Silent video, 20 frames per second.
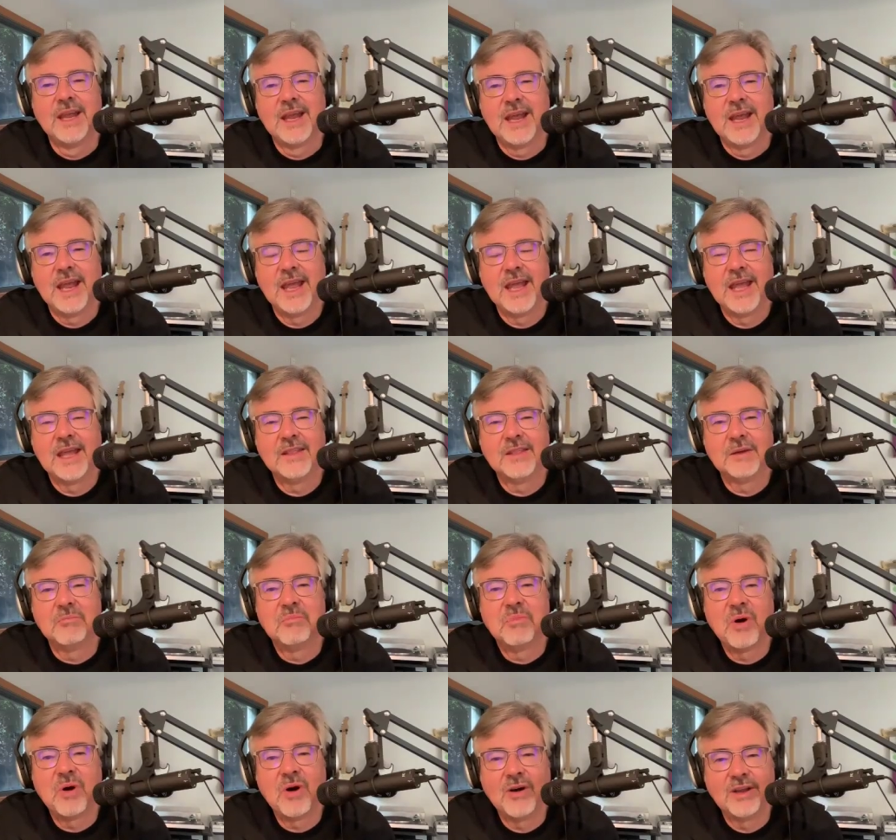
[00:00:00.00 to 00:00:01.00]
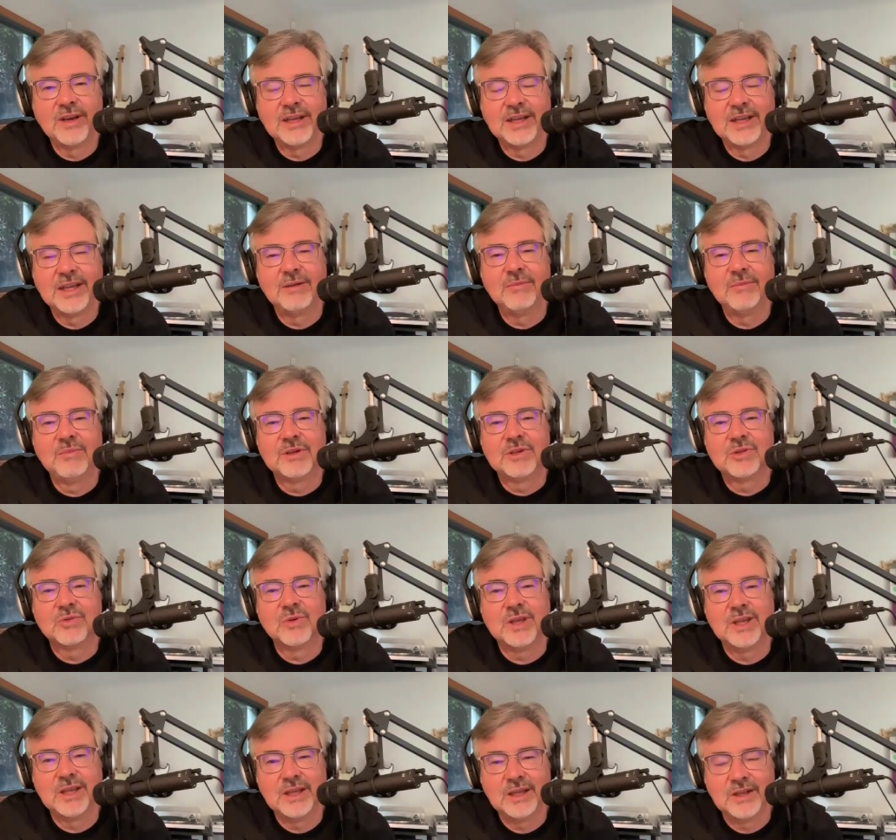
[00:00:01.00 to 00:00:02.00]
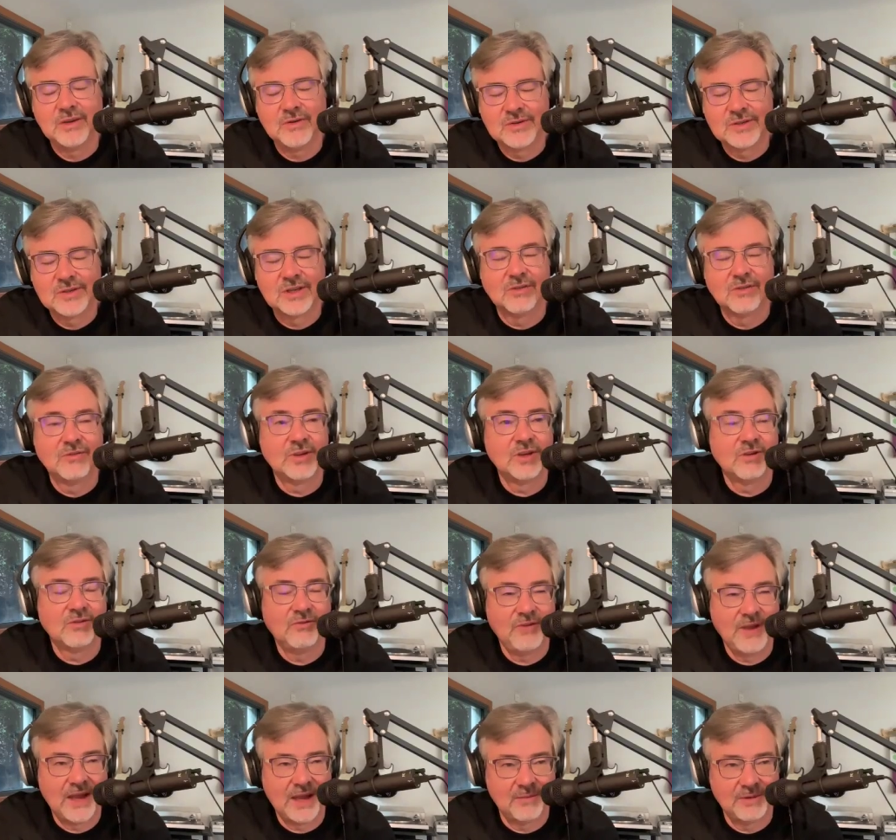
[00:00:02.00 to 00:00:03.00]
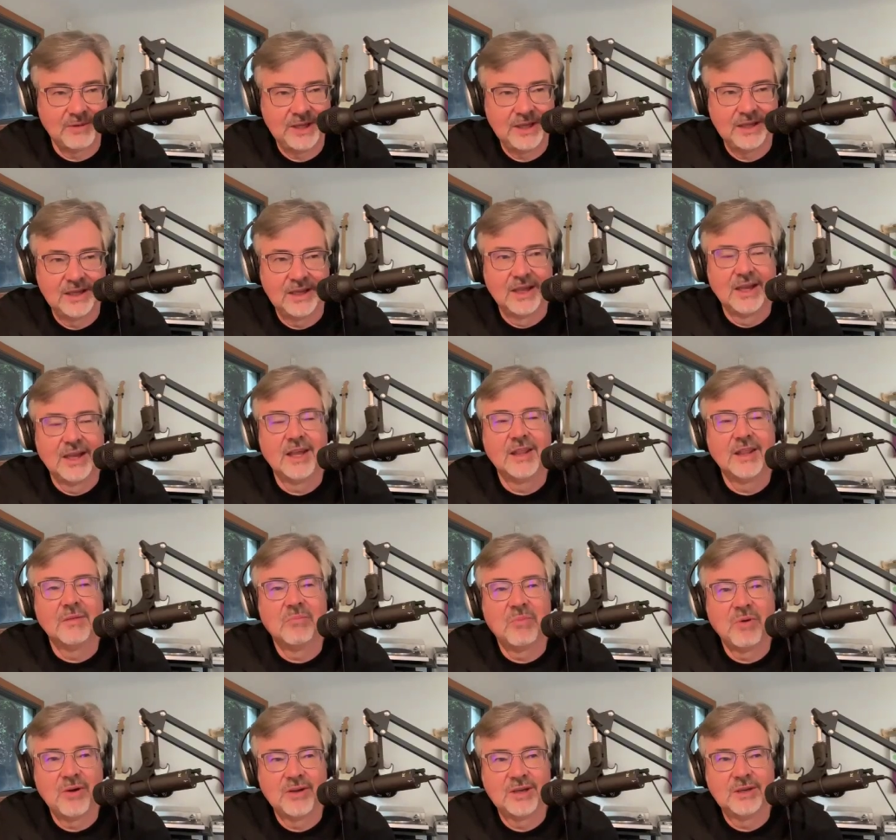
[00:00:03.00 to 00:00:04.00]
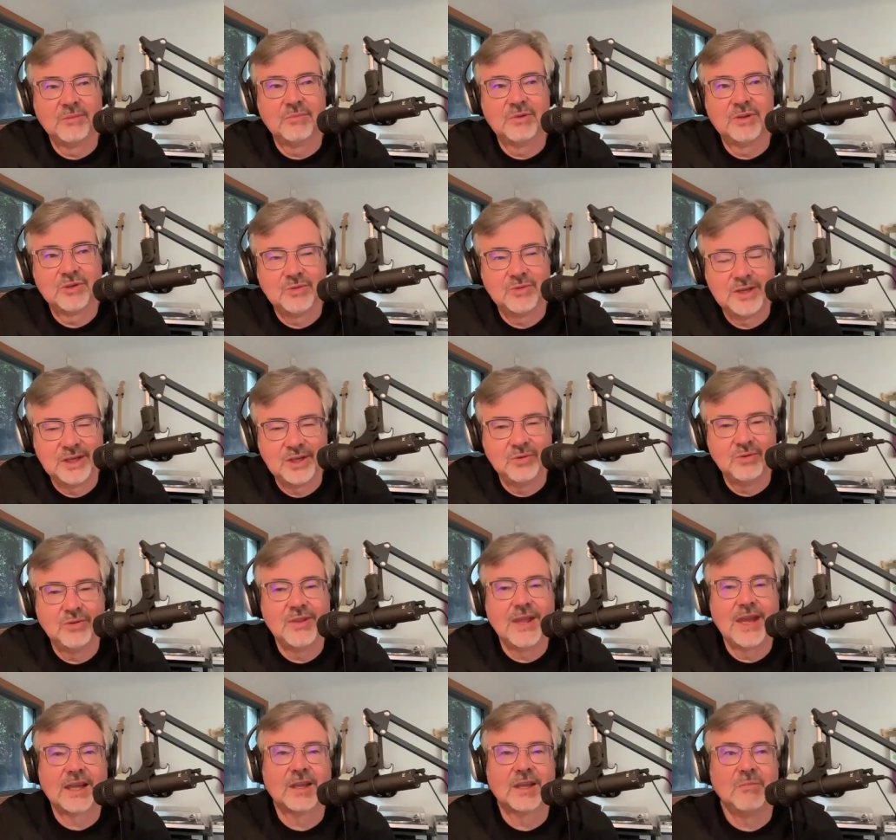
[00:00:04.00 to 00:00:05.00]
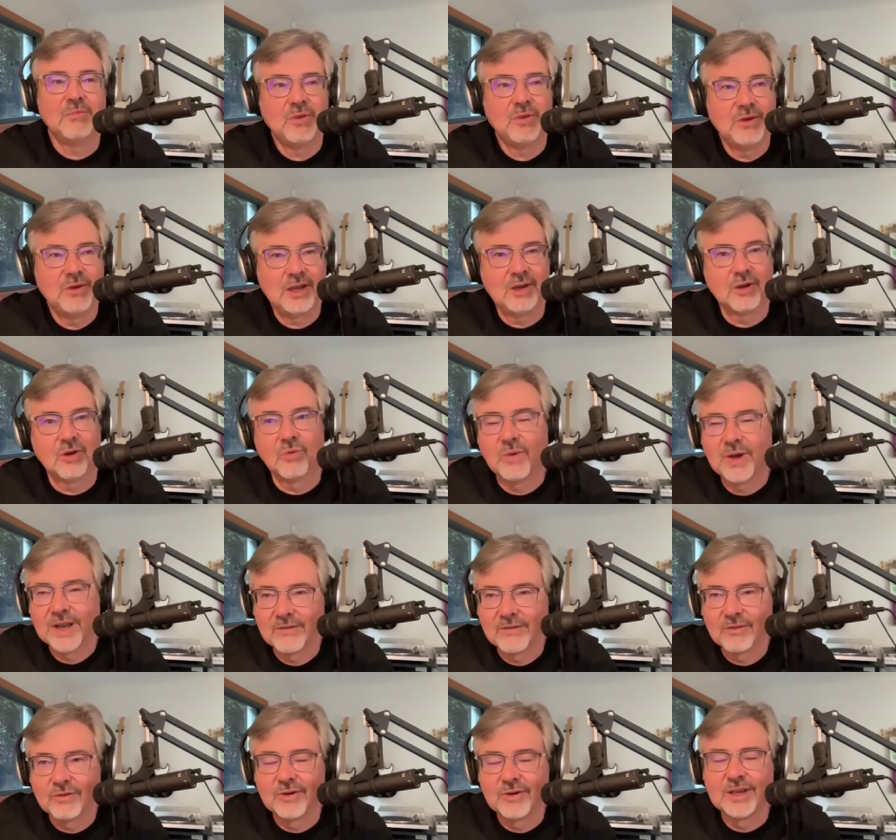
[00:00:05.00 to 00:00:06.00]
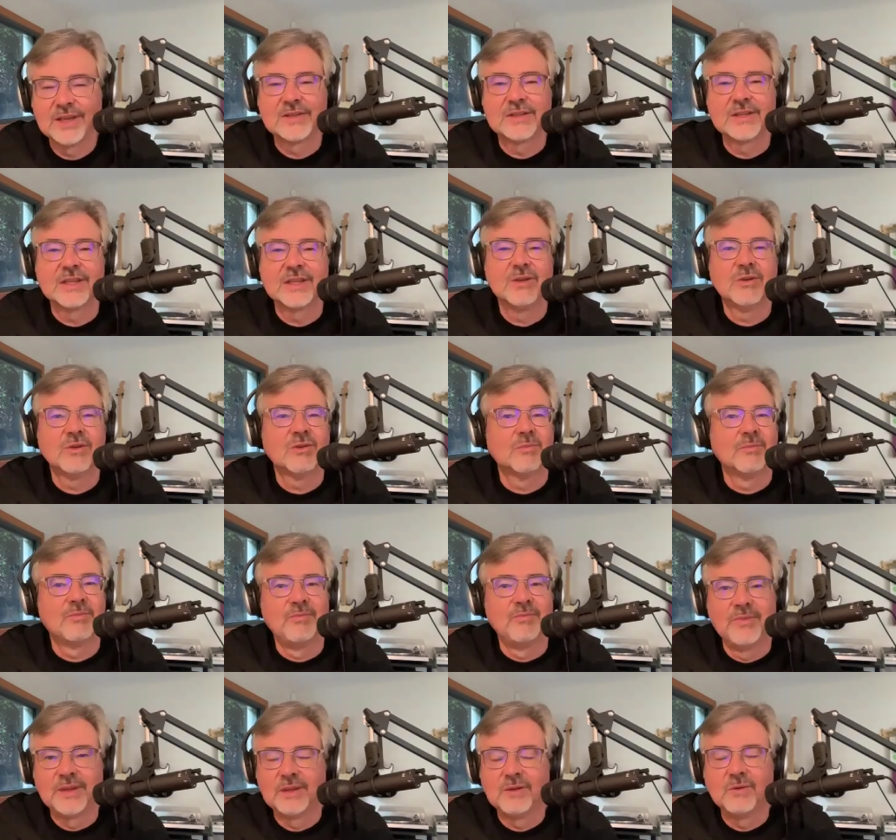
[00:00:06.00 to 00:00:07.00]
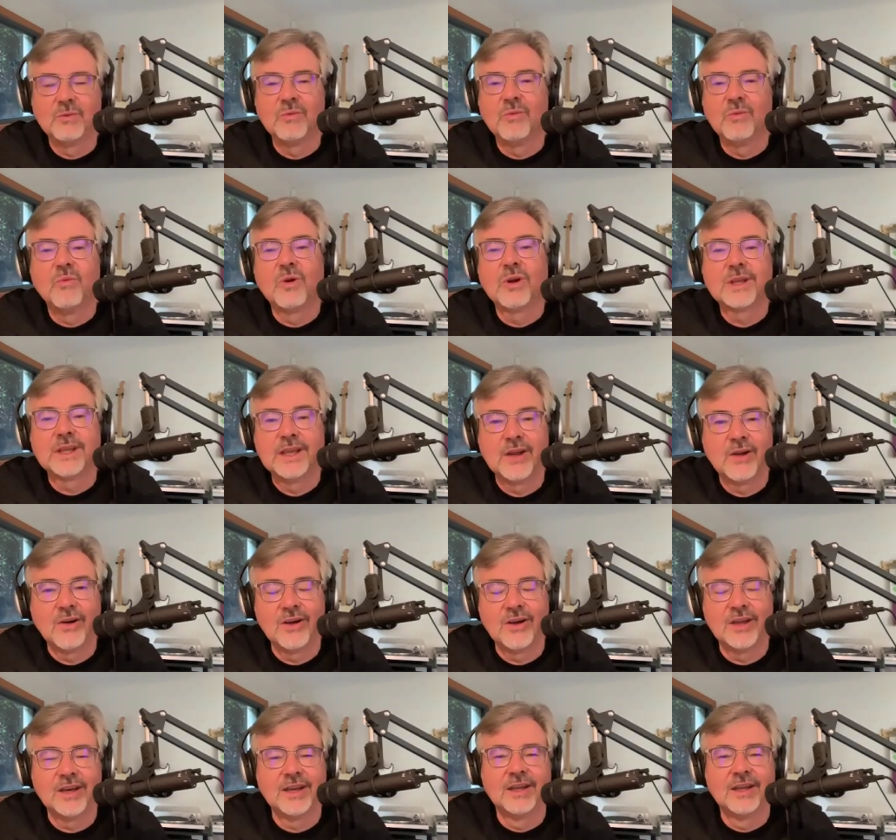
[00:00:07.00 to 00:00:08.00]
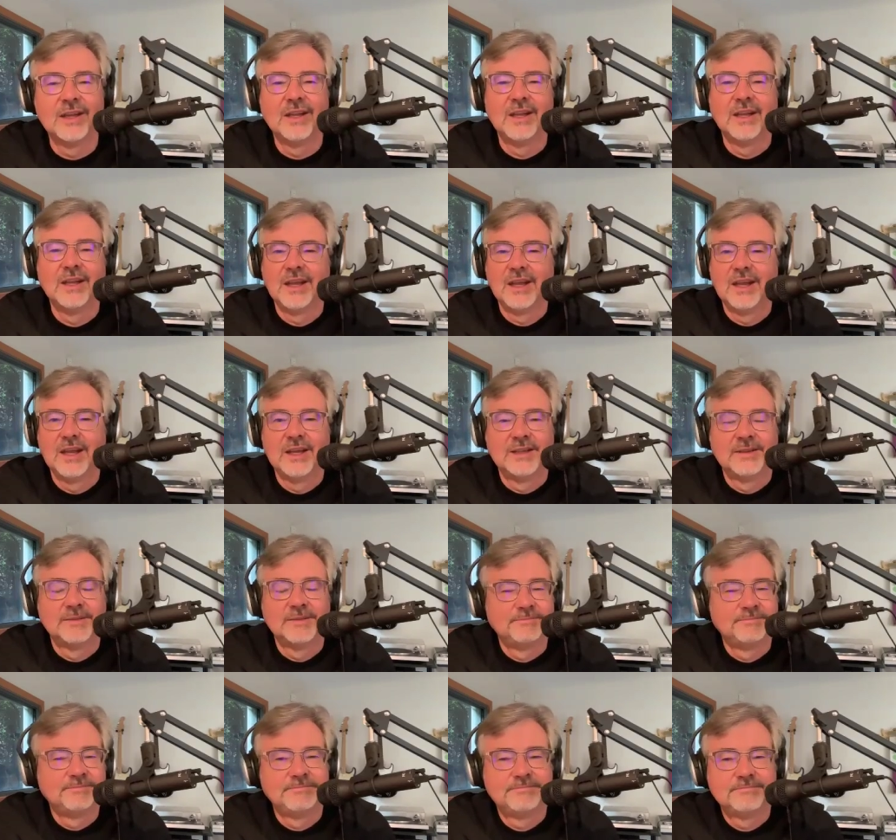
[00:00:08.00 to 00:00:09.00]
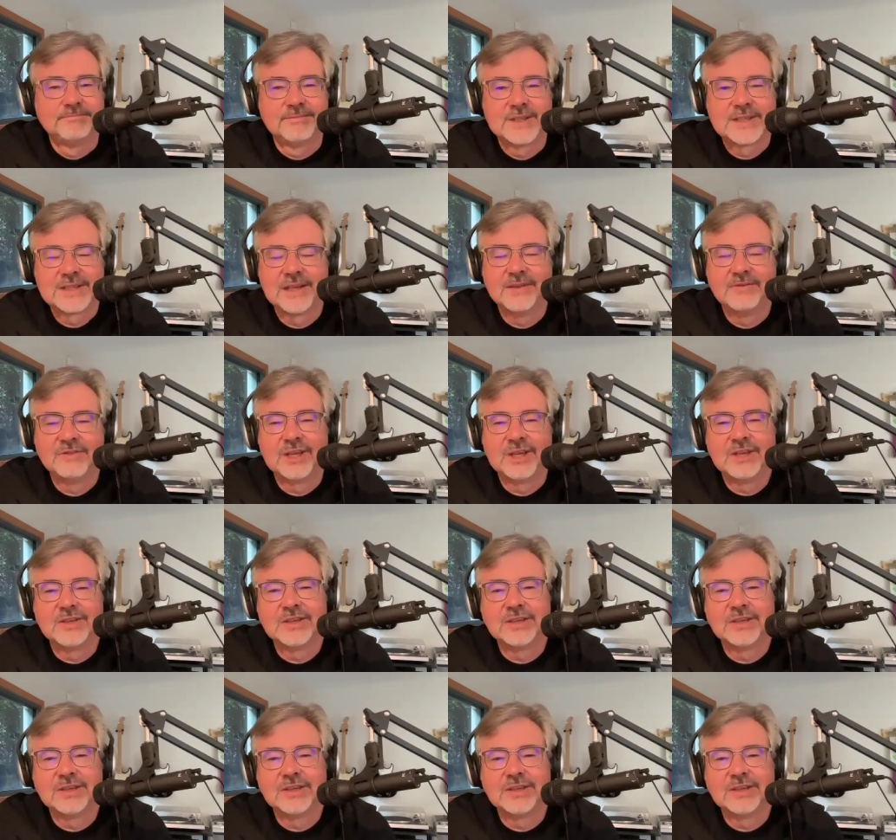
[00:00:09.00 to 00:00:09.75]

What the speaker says: And the bonding between yourself and your family, and the bonding between you and that community, or whatever it is that you're working on, it's life-changing.